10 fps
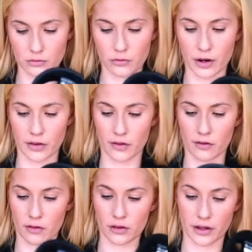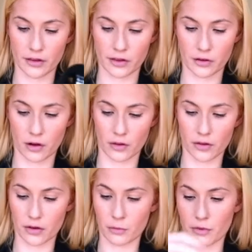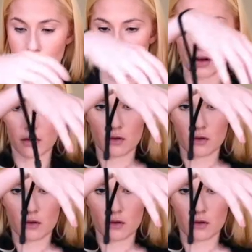Wristlets on them so that